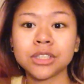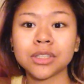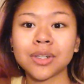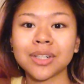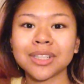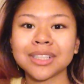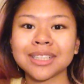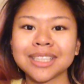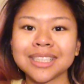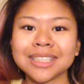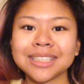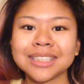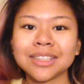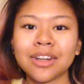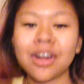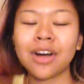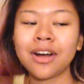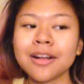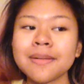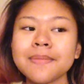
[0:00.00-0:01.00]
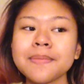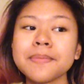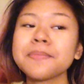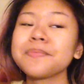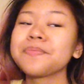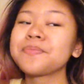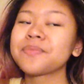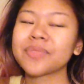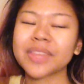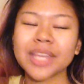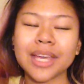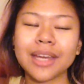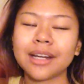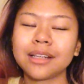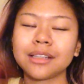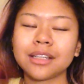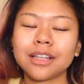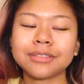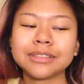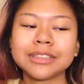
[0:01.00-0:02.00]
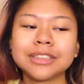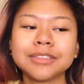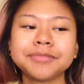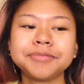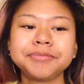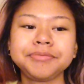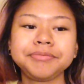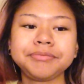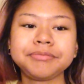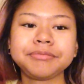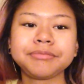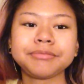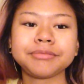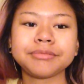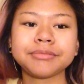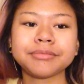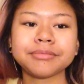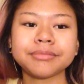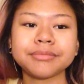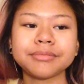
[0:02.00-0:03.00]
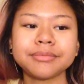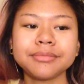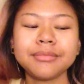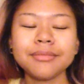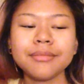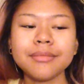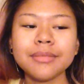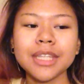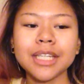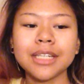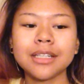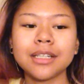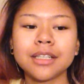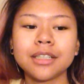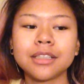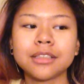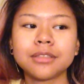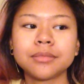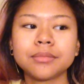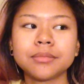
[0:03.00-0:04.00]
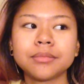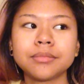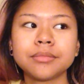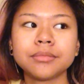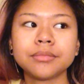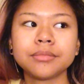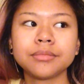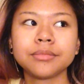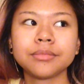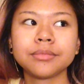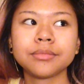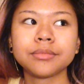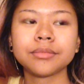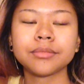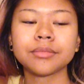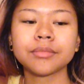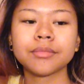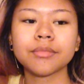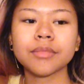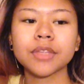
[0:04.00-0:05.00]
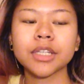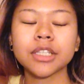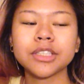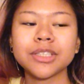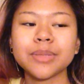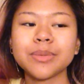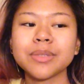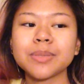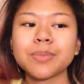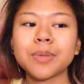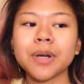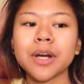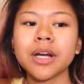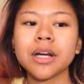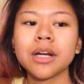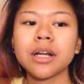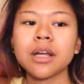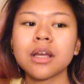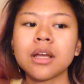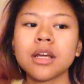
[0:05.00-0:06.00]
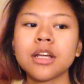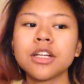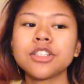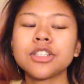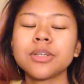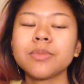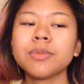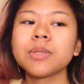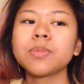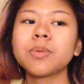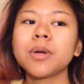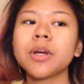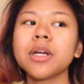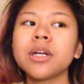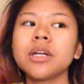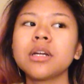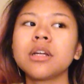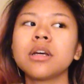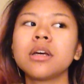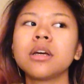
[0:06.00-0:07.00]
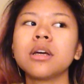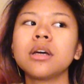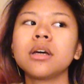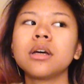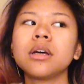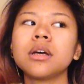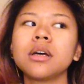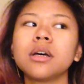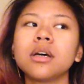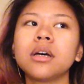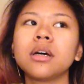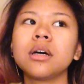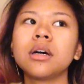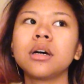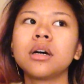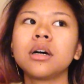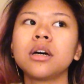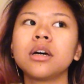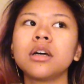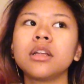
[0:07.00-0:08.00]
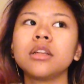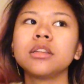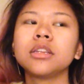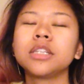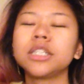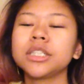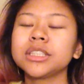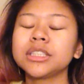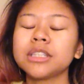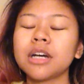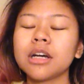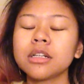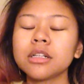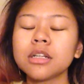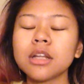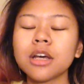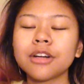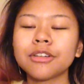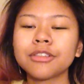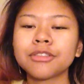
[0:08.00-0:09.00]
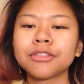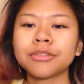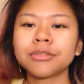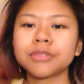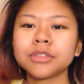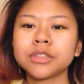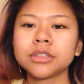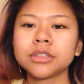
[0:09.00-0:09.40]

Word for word: showed in this song, and I love it. Um, Jimin's part, Jimin's part, uh, there's not a lot of